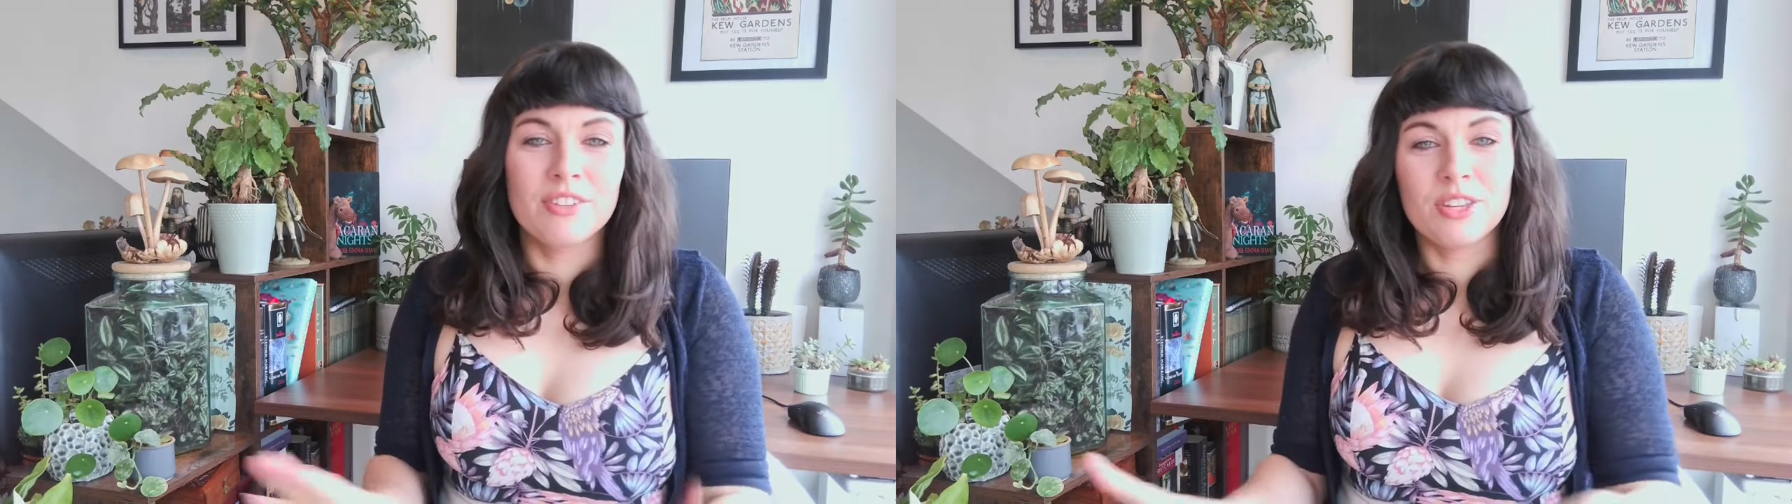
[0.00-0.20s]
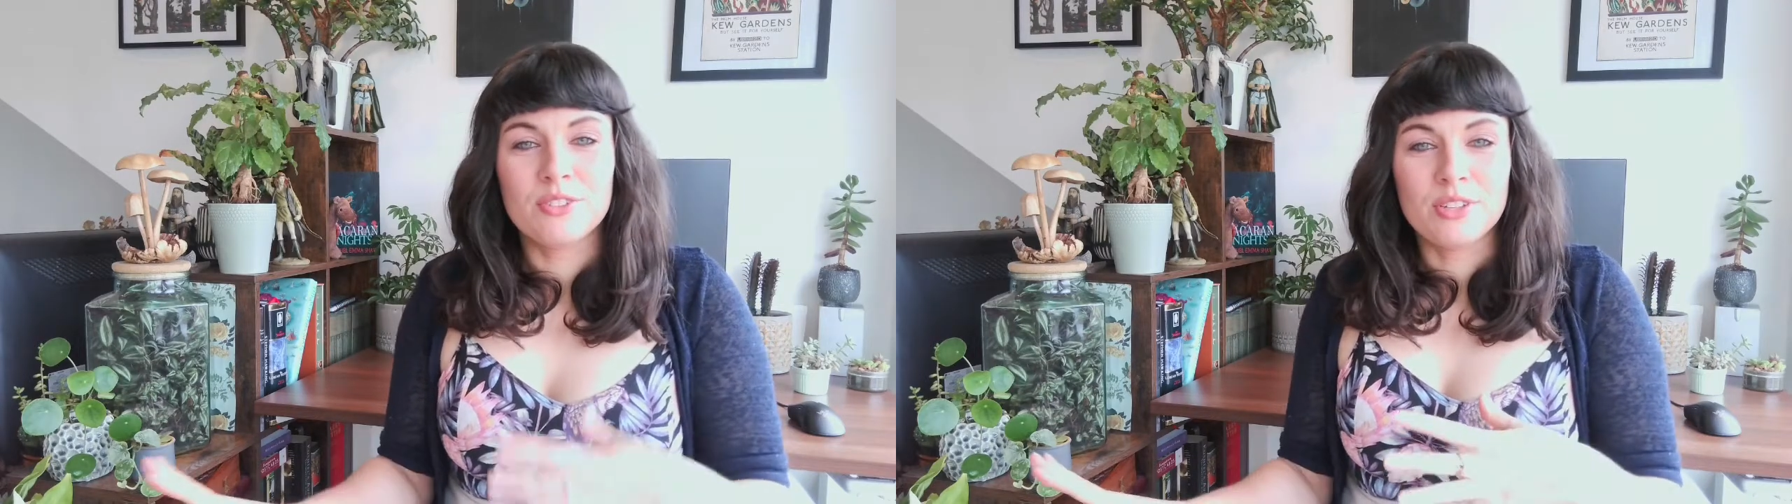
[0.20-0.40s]

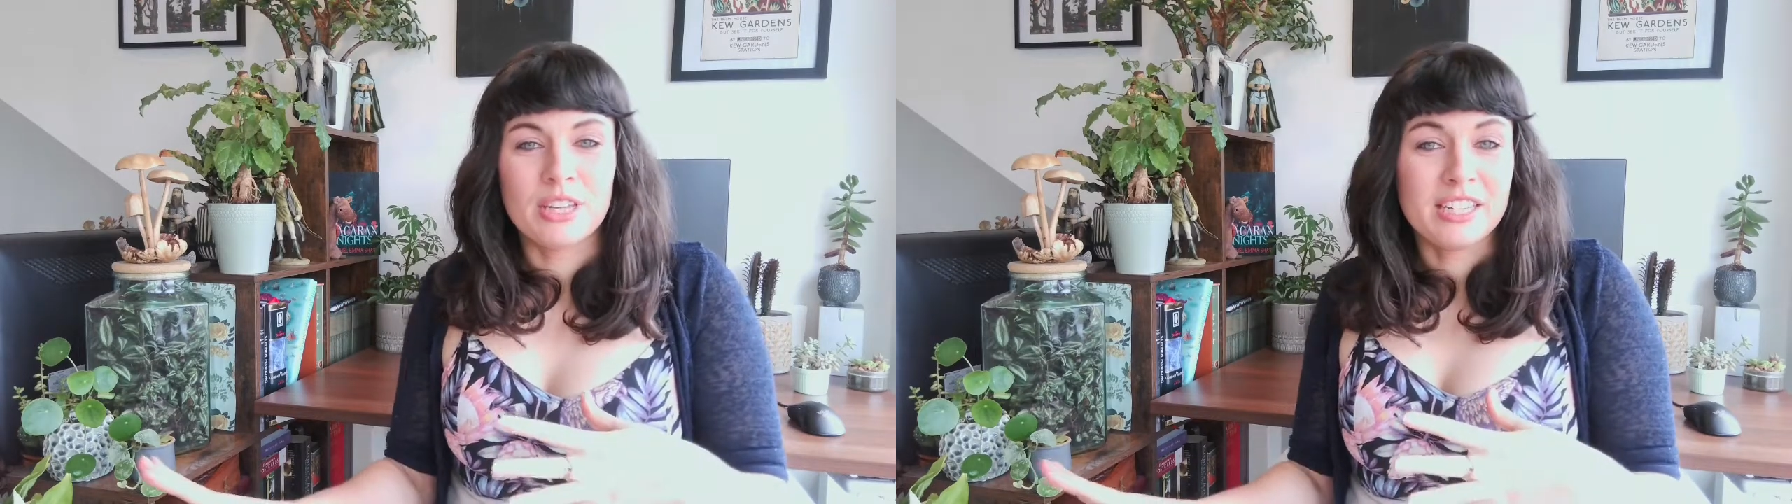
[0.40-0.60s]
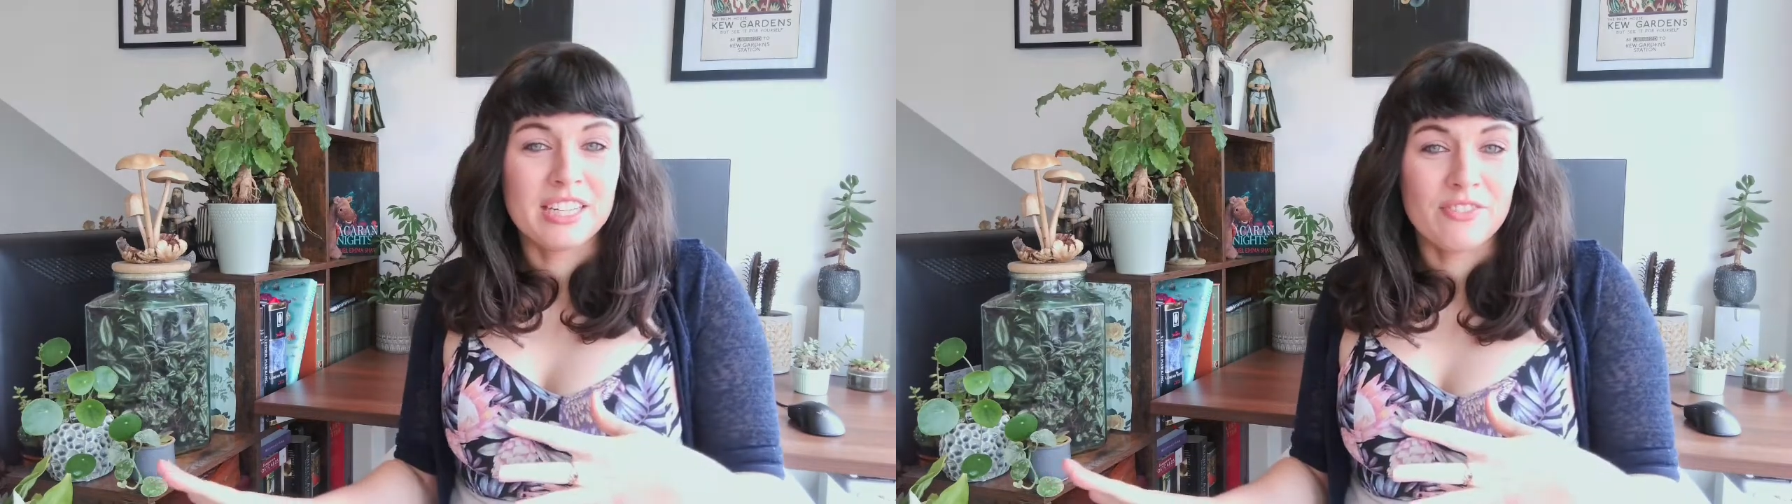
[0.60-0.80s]
those who
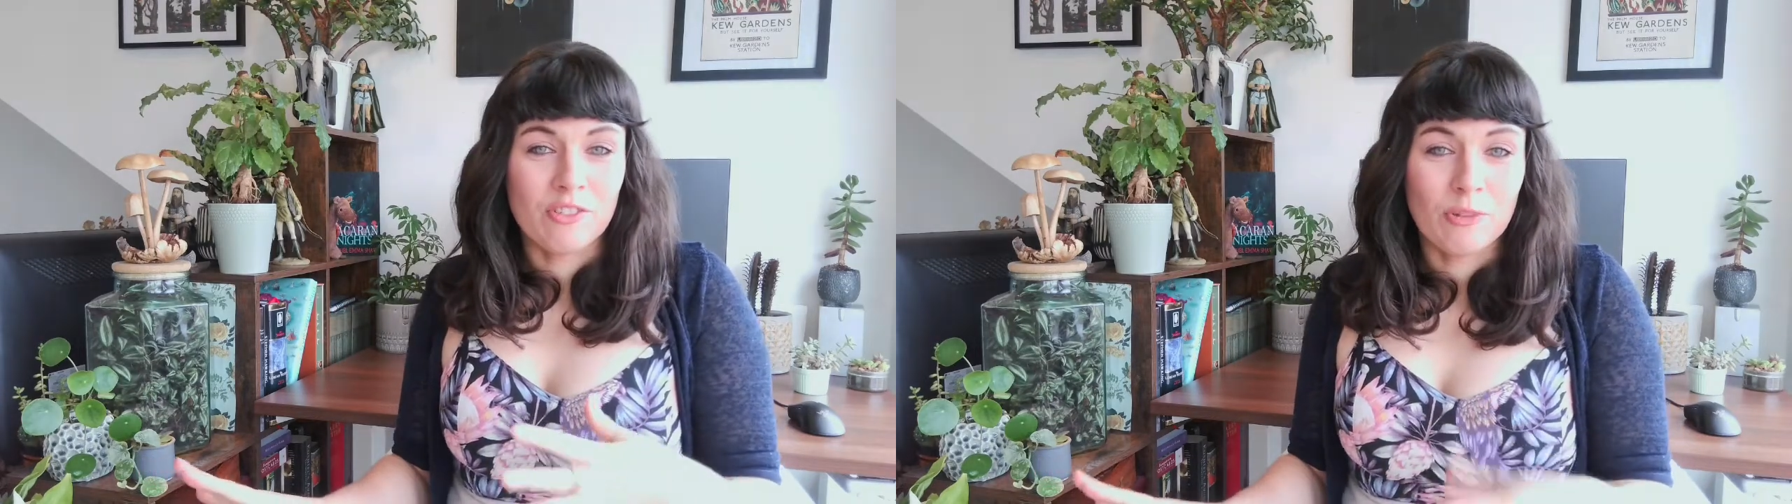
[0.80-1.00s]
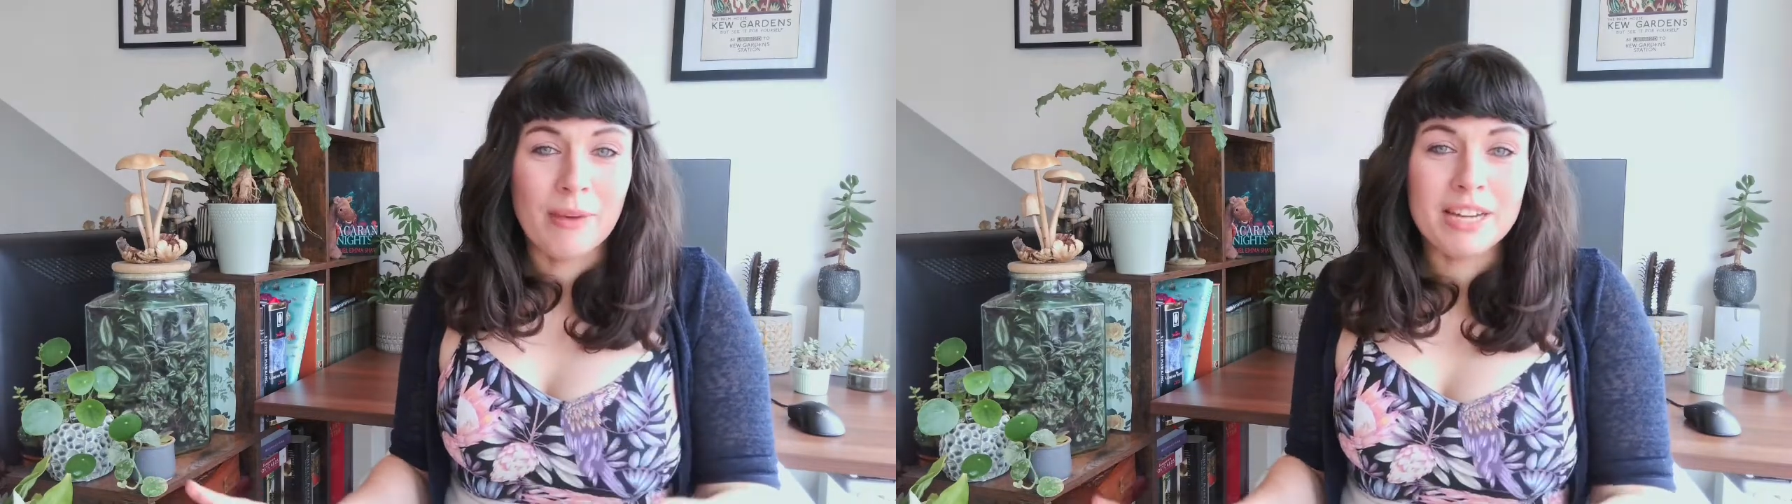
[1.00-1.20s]
in need of a
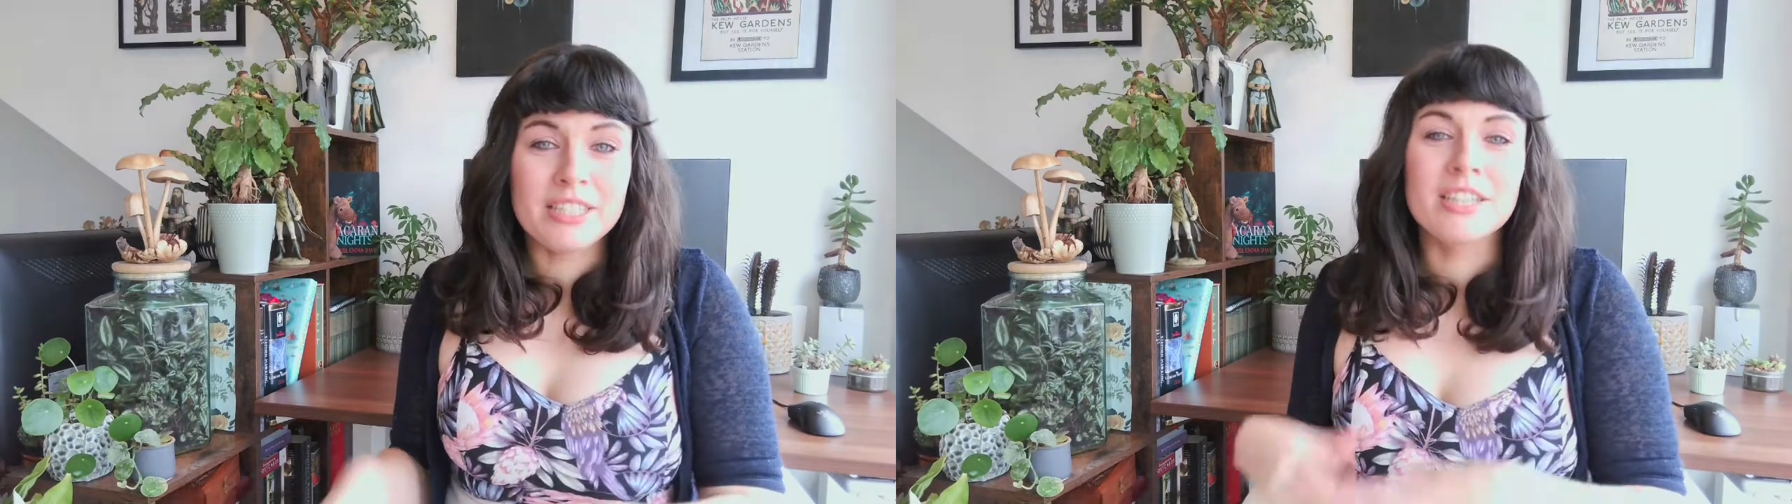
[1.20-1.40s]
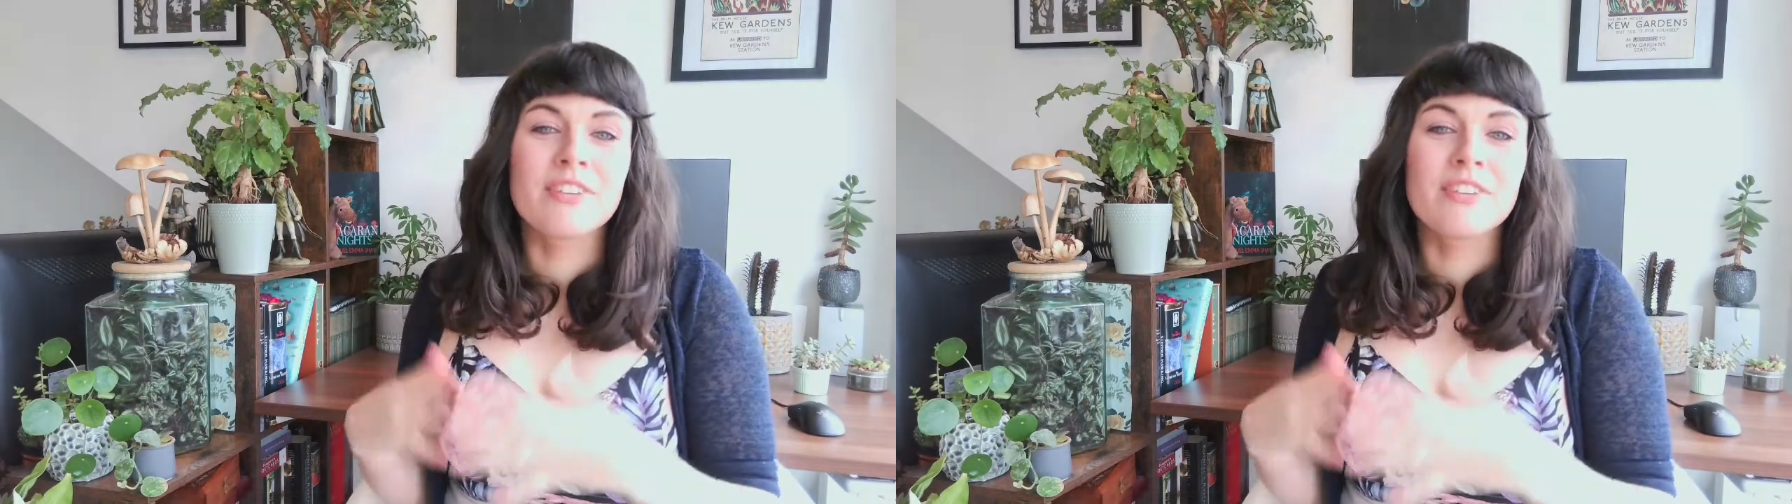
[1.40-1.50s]
reminder,